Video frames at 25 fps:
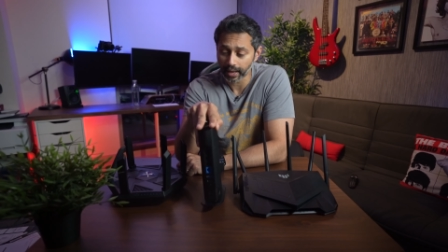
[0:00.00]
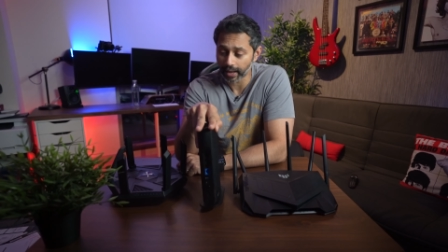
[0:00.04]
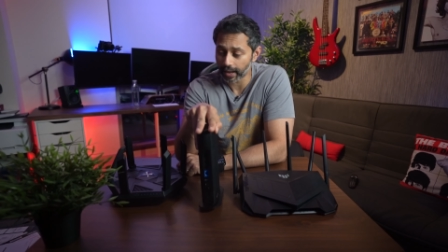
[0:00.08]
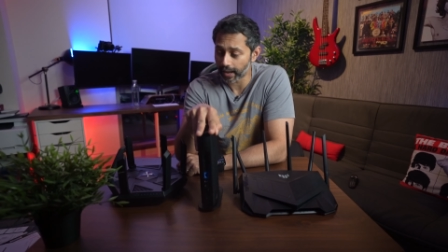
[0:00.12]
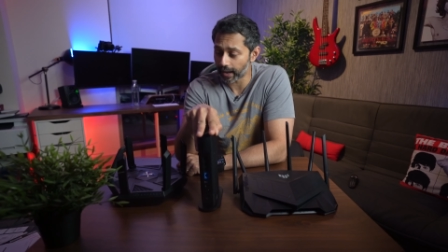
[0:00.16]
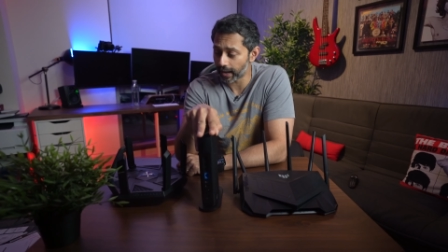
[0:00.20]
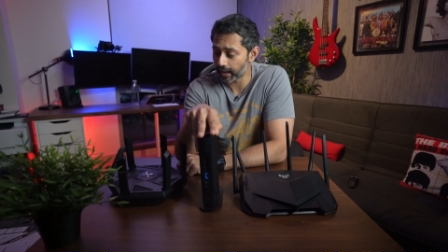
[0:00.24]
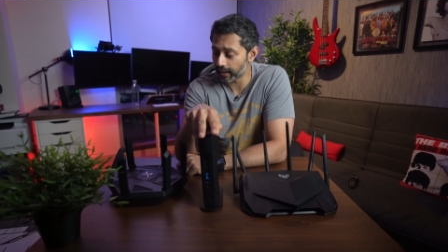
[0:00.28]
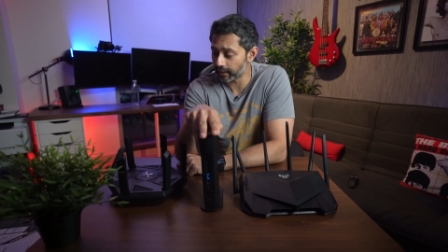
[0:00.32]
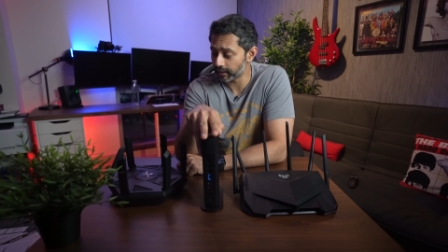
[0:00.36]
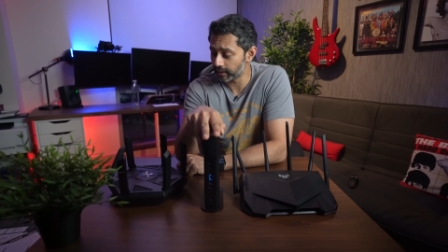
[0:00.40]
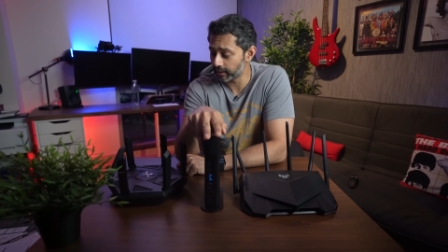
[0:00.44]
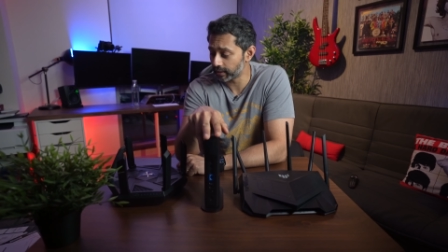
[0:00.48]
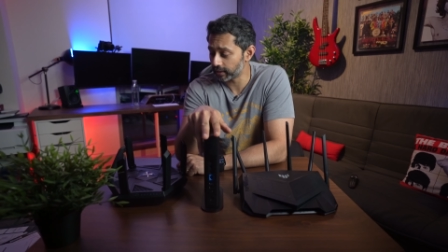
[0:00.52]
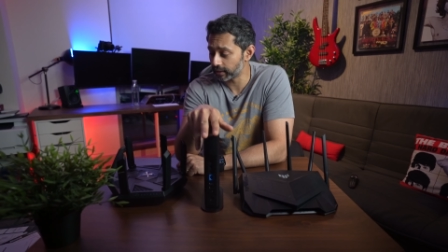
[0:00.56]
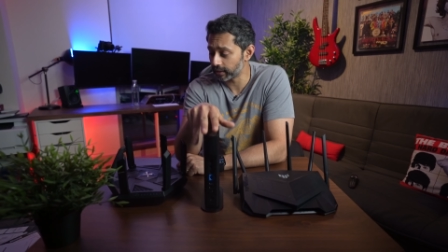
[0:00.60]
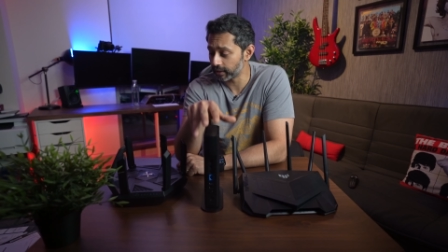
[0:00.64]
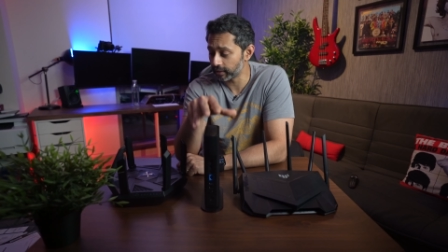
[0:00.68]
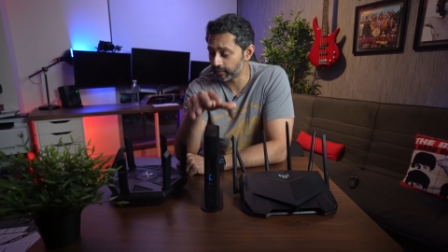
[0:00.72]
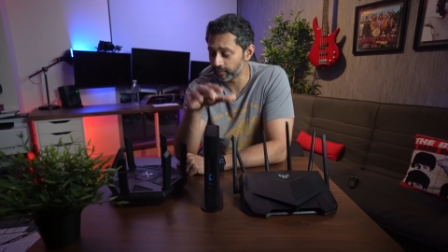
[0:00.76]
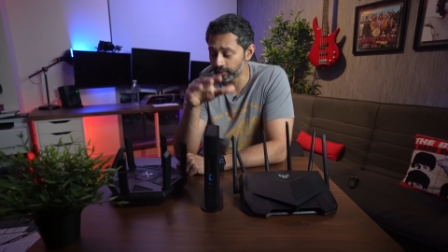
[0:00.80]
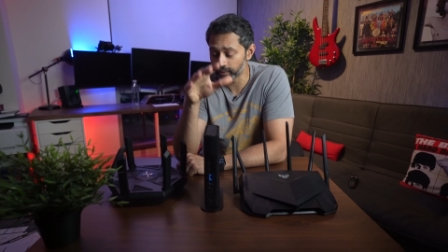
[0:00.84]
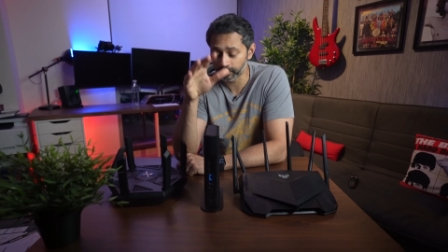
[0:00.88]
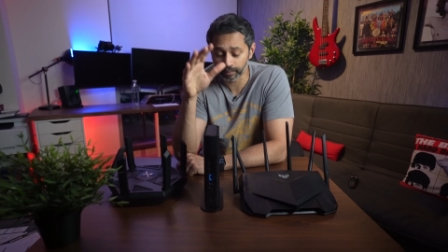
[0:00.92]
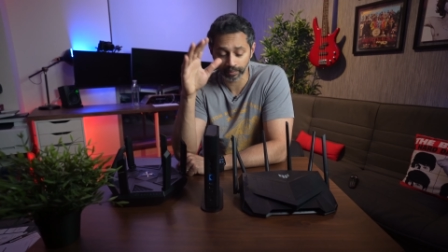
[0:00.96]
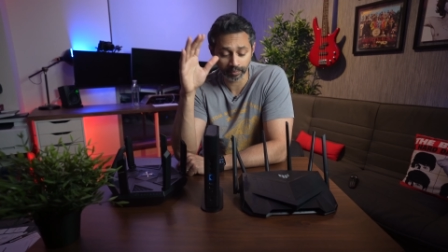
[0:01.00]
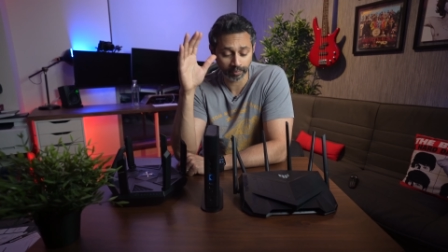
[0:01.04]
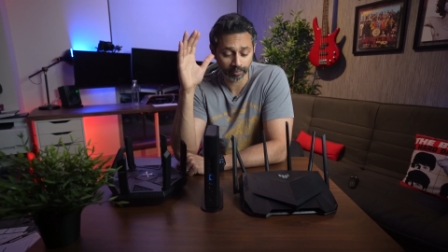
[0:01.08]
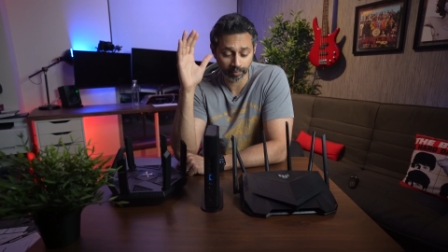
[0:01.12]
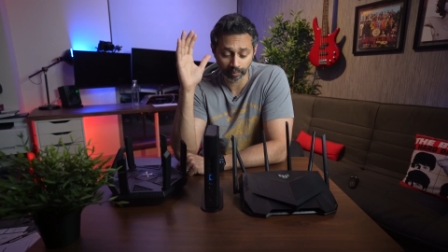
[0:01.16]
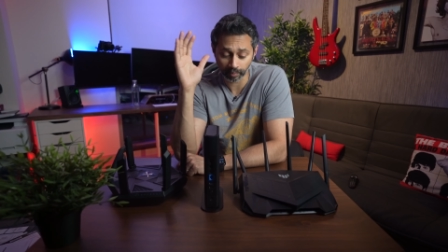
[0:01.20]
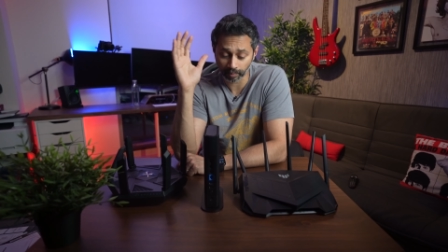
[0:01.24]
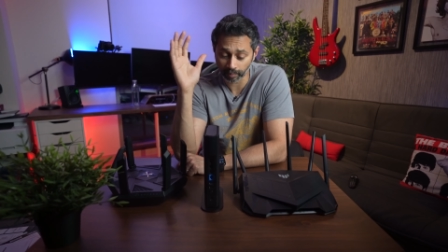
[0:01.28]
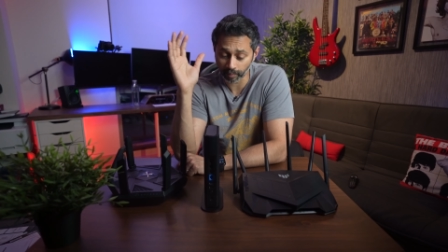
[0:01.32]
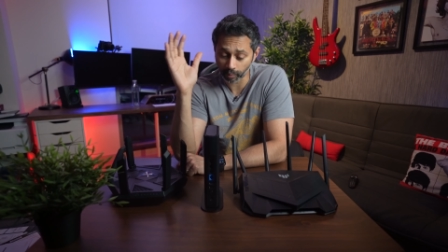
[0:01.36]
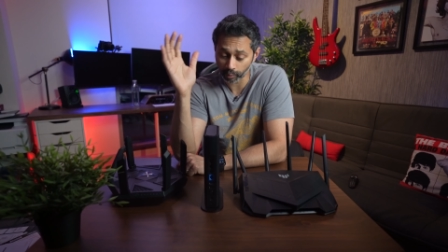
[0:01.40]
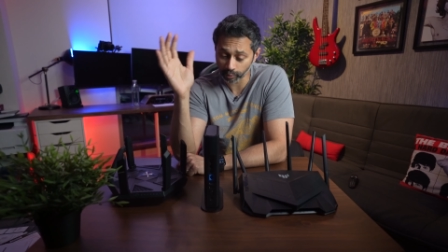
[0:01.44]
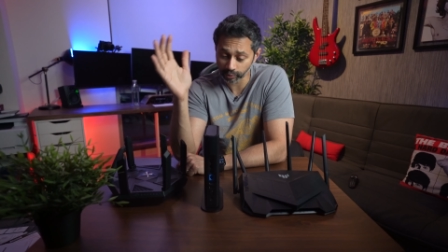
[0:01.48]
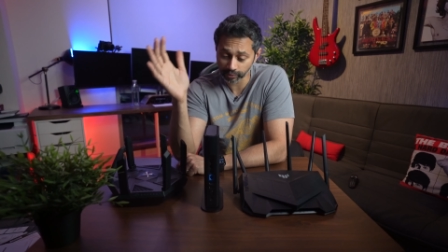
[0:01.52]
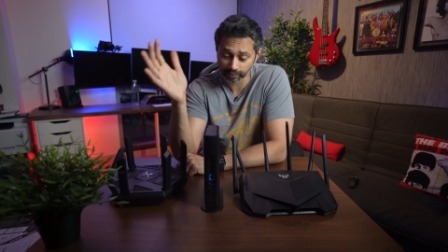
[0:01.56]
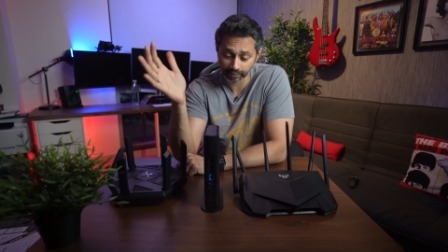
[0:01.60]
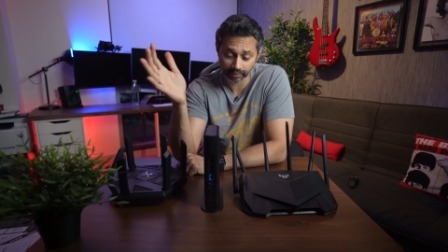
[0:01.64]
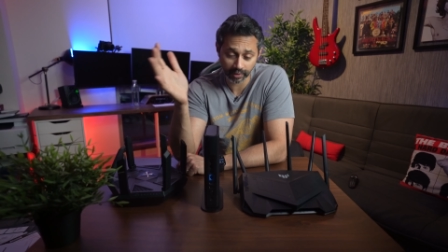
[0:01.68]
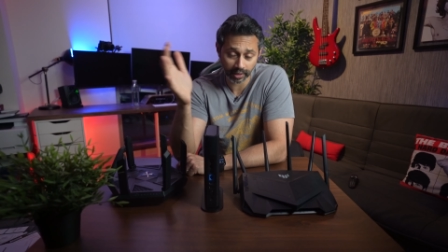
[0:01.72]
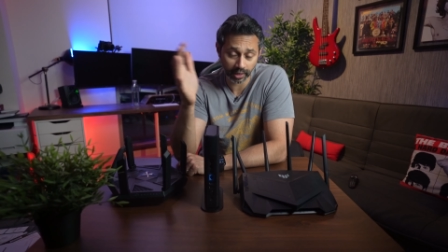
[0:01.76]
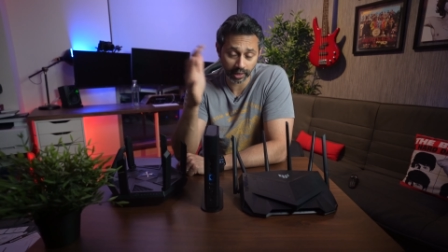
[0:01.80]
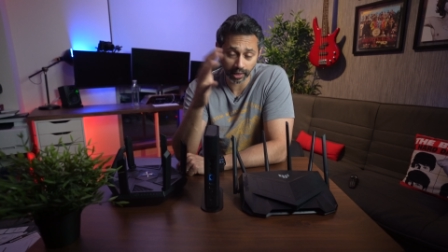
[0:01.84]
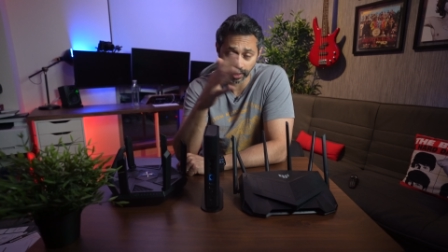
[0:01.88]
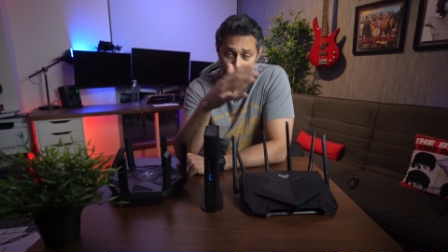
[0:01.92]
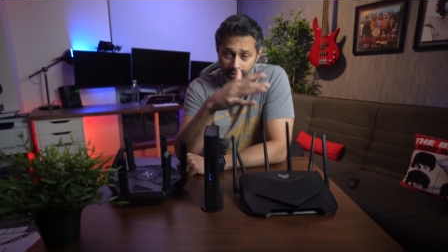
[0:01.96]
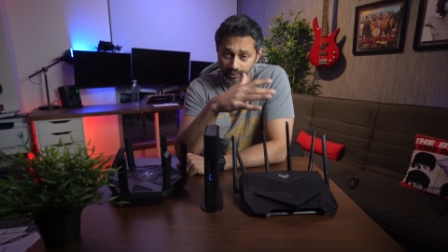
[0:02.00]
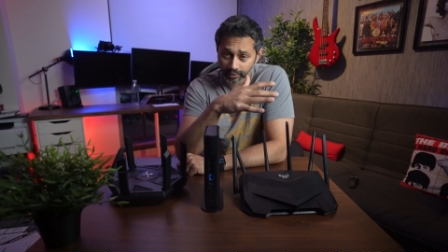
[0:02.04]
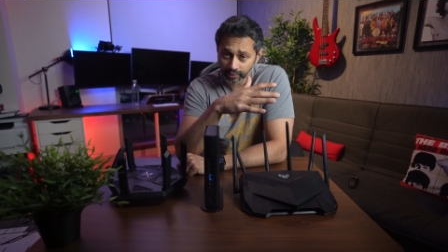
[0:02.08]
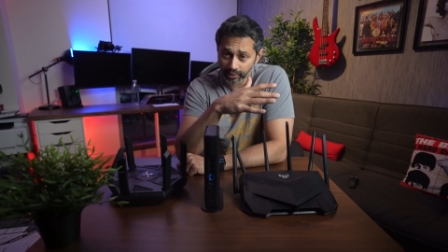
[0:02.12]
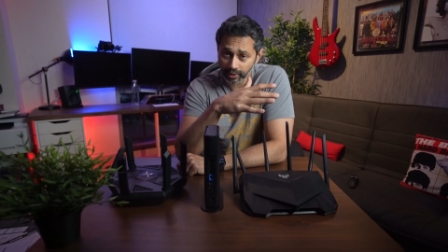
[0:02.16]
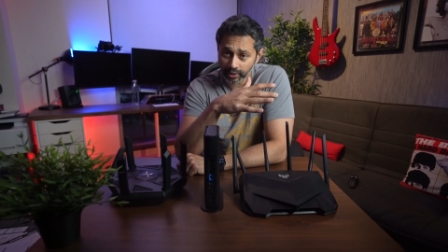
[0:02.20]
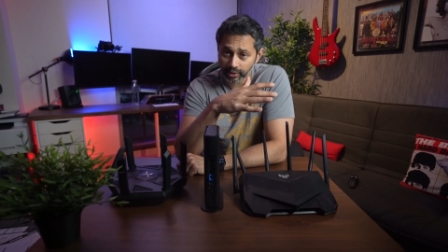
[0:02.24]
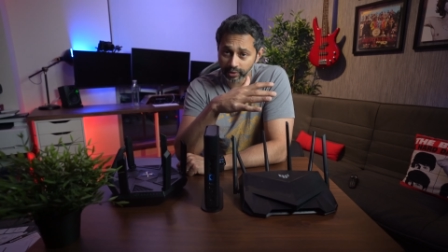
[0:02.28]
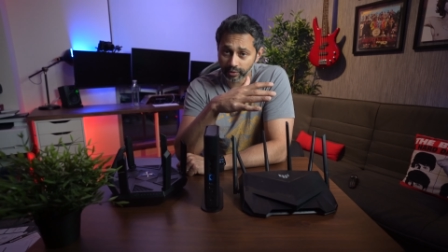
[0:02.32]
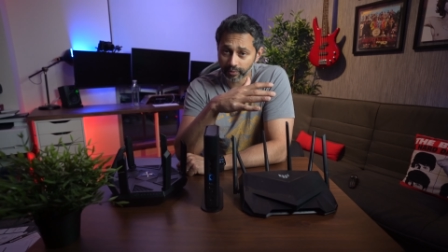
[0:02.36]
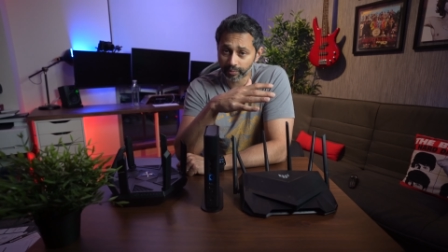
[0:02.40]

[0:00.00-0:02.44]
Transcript: and even most of their other range